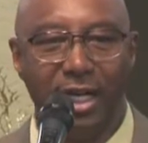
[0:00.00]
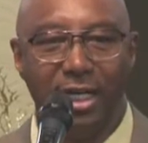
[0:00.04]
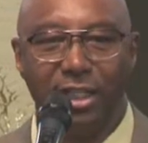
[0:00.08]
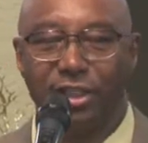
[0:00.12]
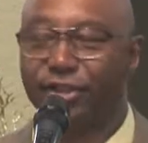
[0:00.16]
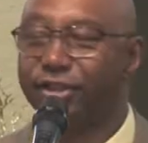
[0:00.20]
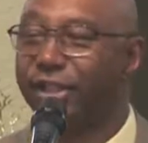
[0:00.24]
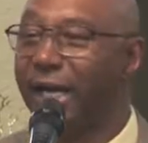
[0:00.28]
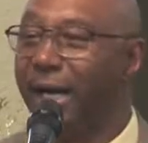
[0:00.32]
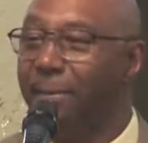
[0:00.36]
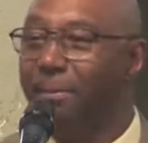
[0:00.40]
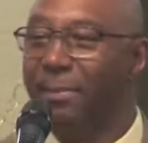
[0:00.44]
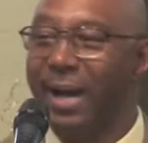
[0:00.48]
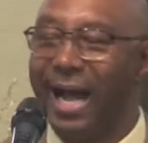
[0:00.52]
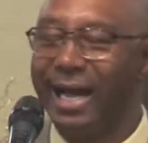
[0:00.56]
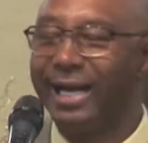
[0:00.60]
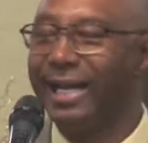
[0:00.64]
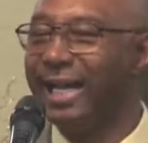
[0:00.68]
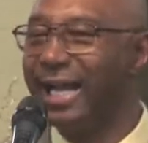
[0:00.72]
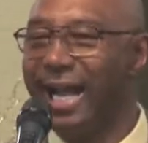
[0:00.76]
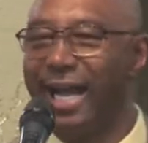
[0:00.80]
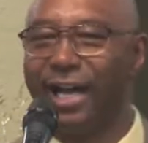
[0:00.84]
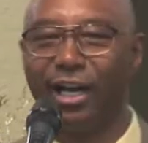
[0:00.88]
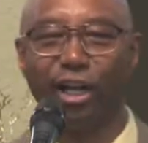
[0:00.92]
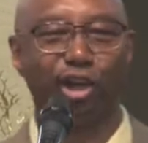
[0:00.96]

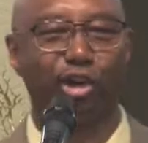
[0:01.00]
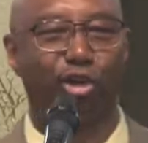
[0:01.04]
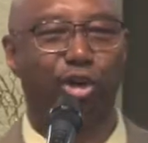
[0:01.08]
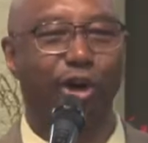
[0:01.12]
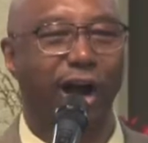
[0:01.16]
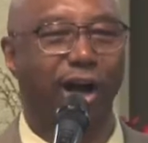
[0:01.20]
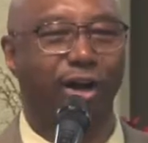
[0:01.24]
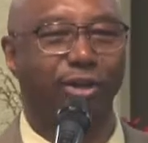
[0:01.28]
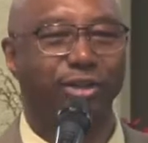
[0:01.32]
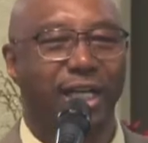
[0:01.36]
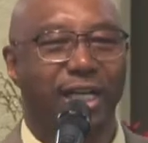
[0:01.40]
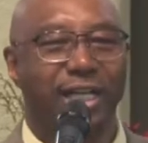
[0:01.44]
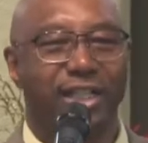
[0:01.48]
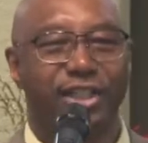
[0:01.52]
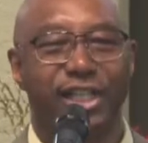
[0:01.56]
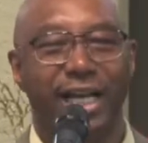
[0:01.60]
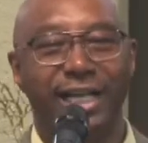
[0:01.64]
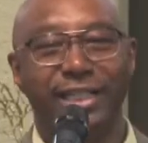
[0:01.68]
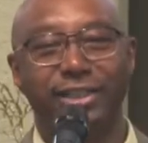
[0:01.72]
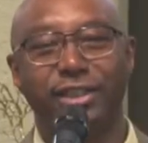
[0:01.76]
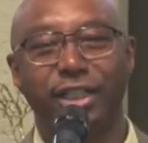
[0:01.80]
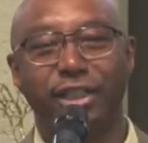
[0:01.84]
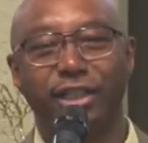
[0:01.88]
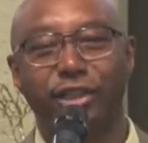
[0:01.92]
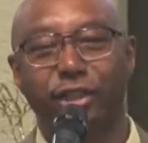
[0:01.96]
Somebody had a cross
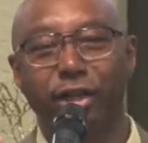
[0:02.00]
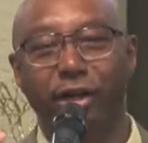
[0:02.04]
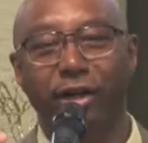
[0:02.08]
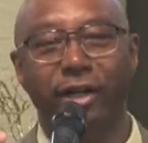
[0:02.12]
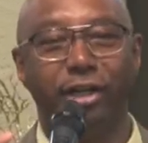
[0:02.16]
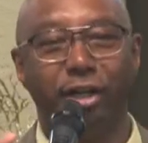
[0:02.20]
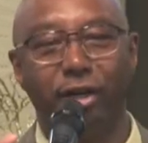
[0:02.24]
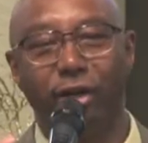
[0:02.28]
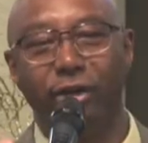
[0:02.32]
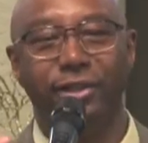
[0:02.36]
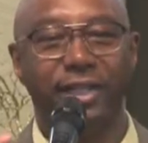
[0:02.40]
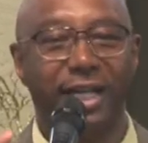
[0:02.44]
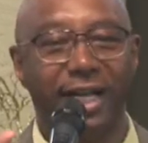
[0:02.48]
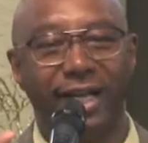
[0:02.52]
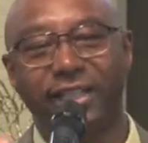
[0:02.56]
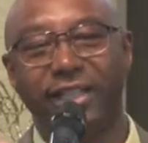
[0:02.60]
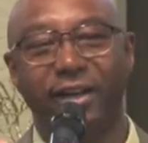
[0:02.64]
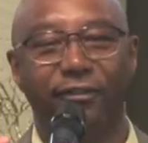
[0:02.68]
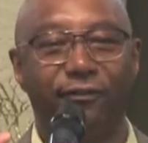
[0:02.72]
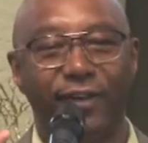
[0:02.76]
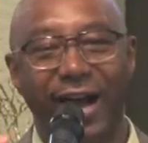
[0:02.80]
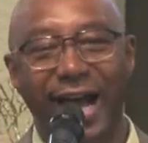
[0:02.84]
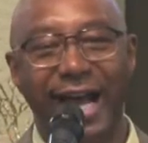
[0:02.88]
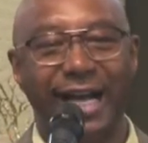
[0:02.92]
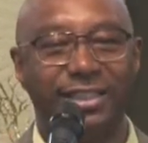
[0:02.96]
just to turn on their
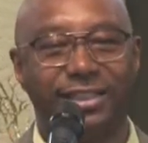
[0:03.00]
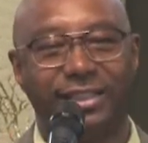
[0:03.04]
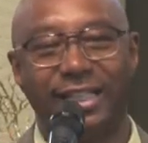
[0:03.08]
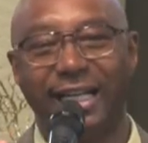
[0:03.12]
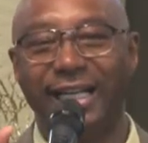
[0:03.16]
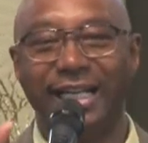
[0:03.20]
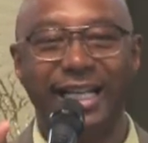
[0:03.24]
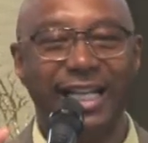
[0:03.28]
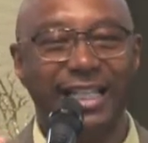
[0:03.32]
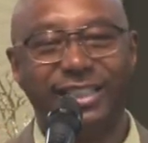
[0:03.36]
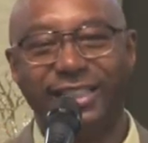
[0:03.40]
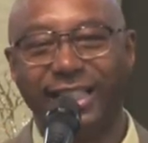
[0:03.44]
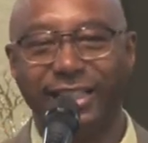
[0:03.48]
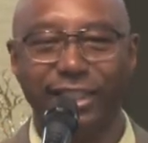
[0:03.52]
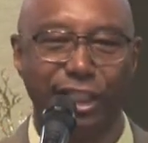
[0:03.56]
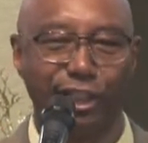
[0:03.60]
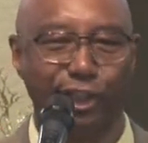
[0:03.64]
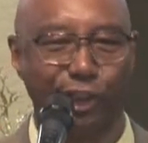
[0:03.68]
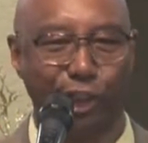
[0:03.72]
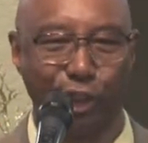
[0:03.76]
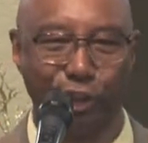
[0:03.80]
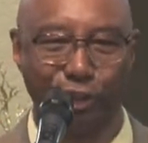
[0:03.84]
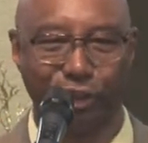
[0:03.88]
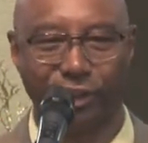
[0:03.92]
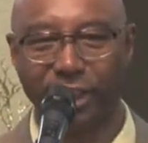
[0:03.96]
device to listen to
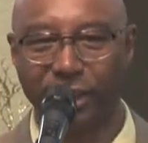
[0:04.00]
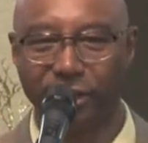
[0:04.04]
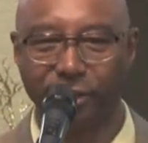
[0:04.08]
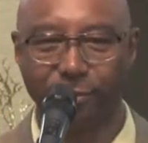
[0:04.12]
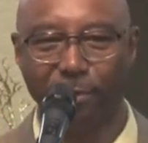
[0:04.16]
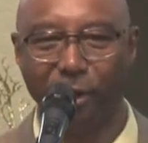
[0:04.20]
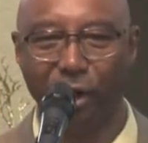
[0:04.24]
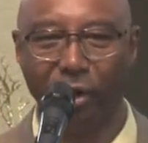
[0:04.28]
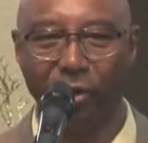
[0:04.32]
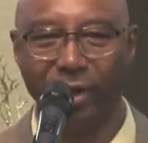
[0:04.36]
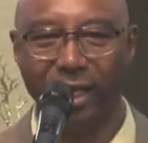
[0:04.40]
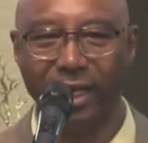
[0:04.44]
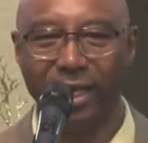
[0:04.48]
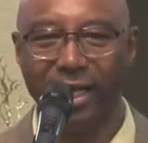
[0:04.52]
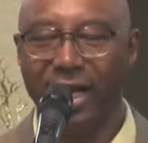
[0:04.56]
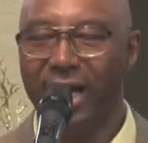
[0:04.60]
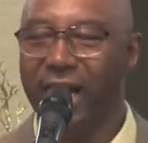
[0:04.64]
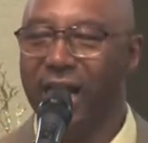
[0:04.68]
church this morning.